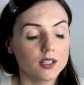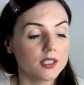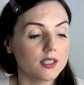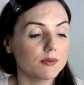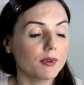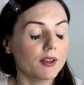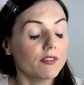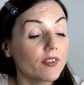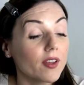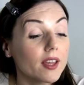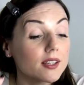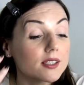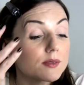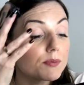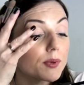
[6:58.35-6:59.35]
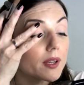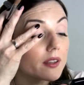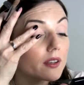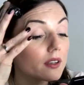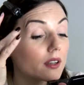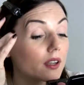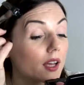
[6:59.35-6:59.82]
to my face, but
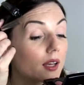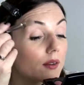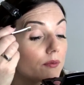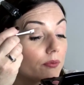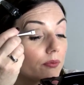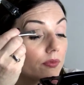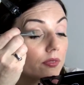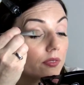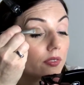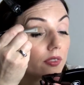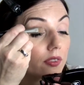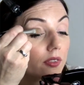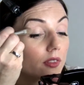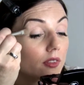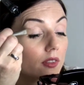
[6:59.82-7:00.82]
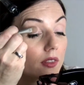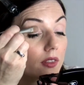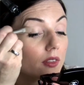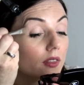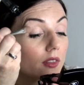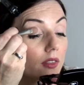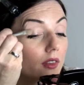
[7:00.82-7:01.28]
I
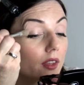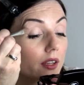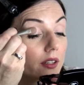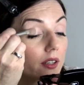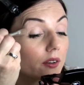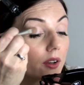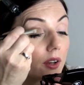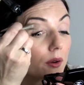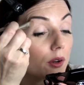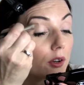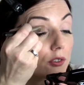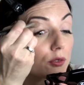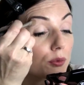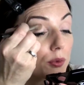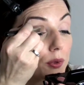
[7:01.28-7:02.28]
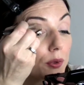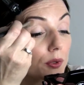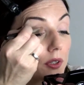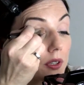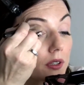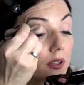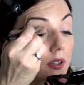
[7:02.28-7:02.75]
don't go overboard.